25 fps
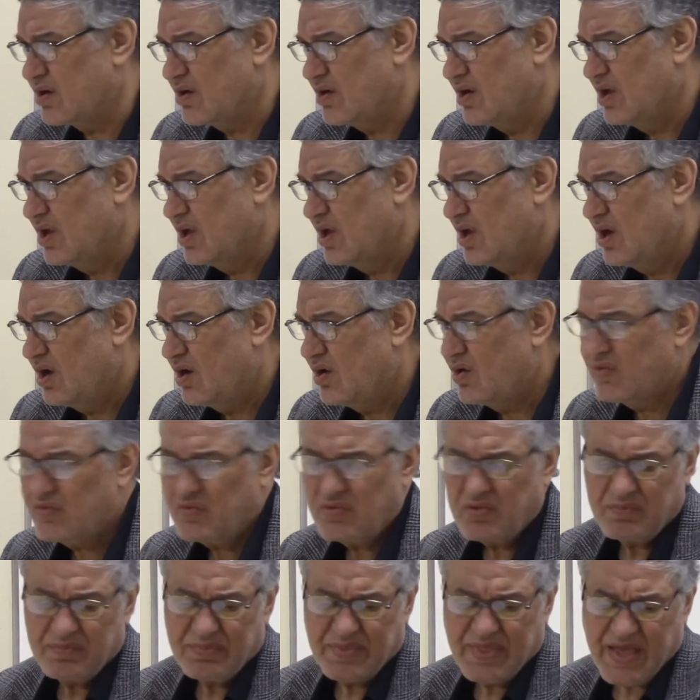or from
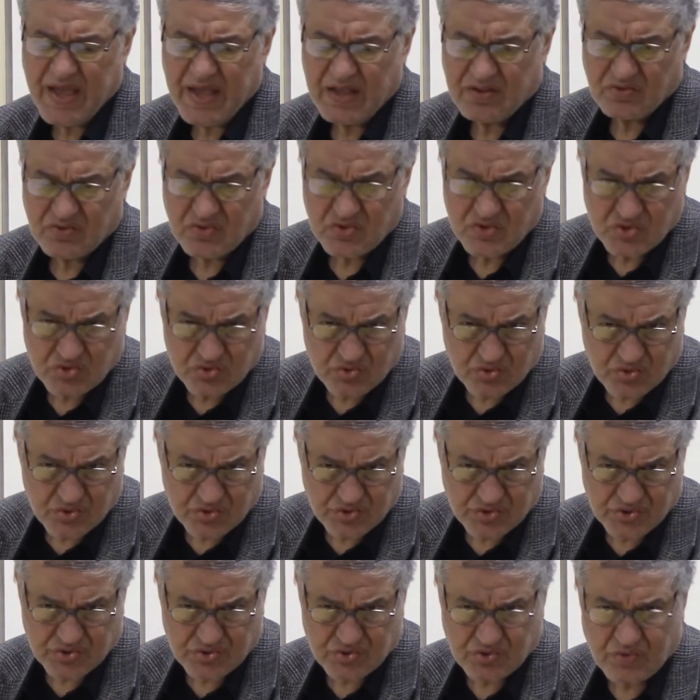that resources, or
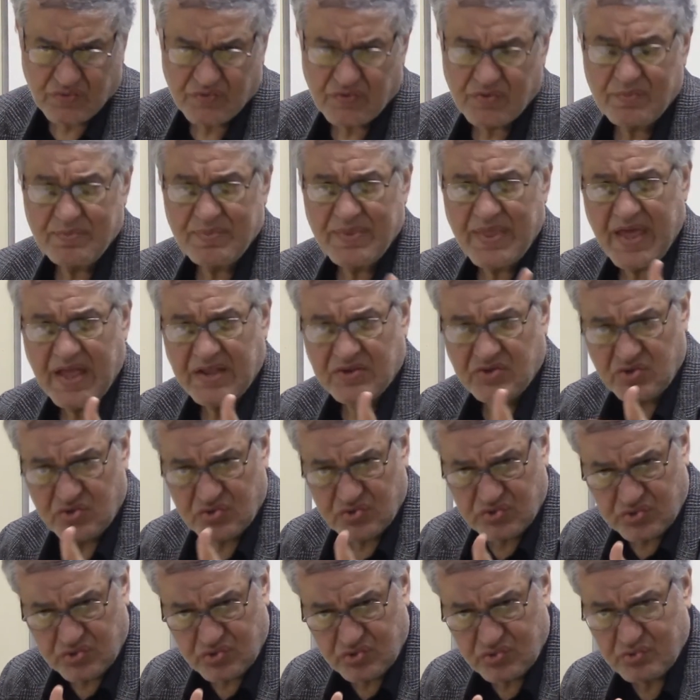from that YouTube,
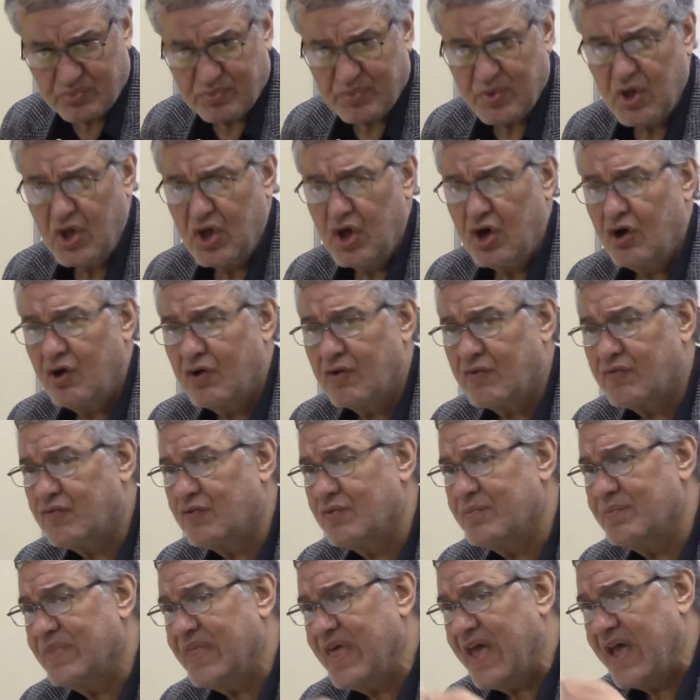or from
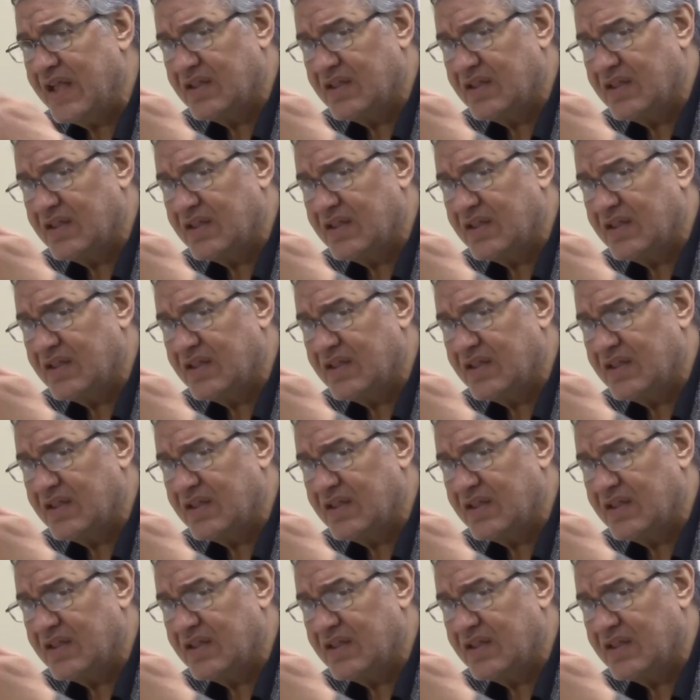that,